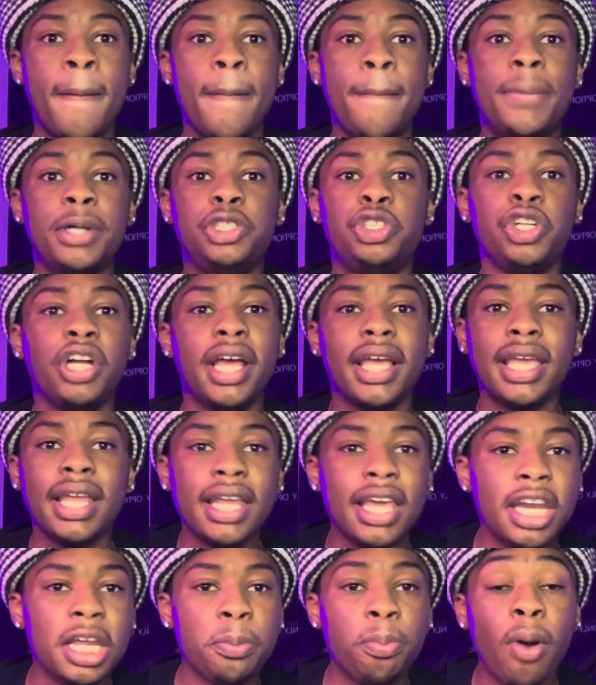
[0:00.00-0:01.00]
But you're not getting
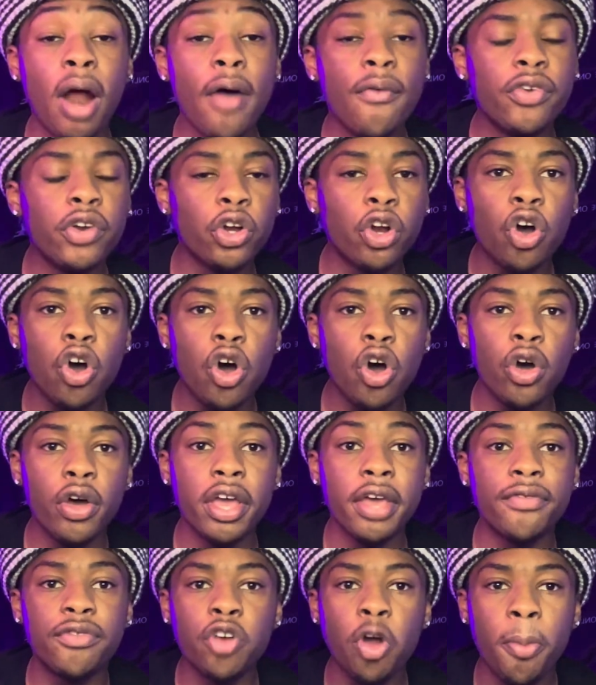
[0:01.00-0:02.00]
any profit at all
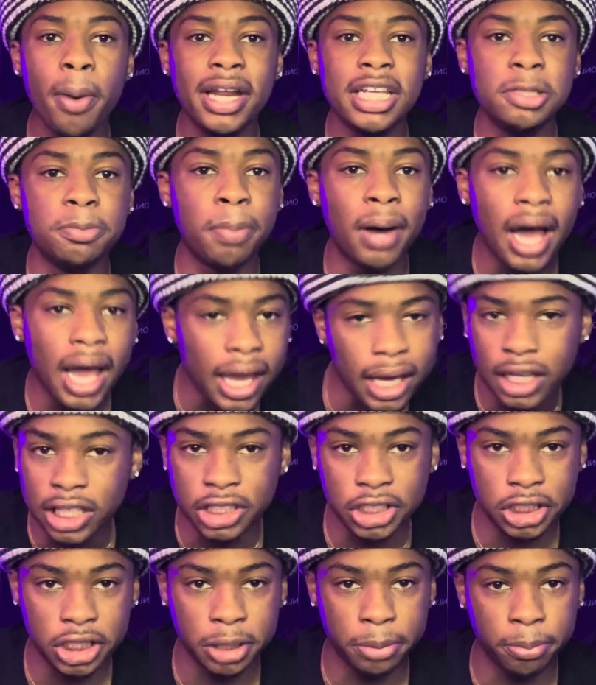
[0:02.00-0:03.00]
if nobody's buying the
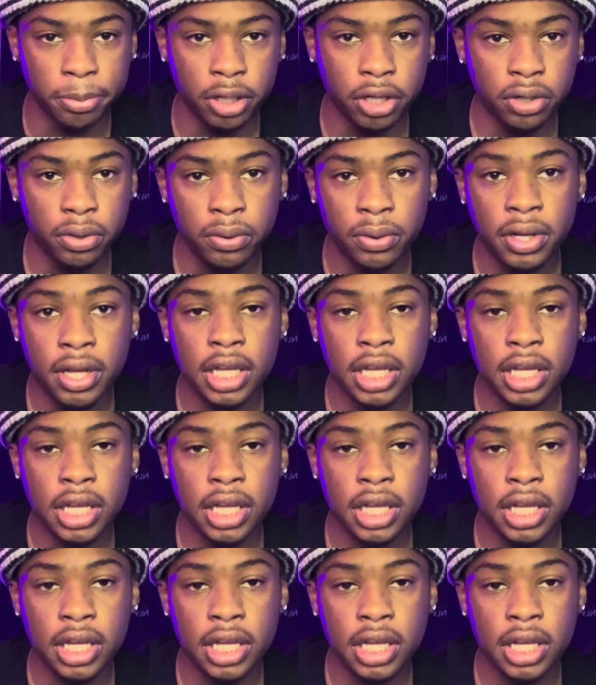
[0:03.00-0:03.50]
shit, bro.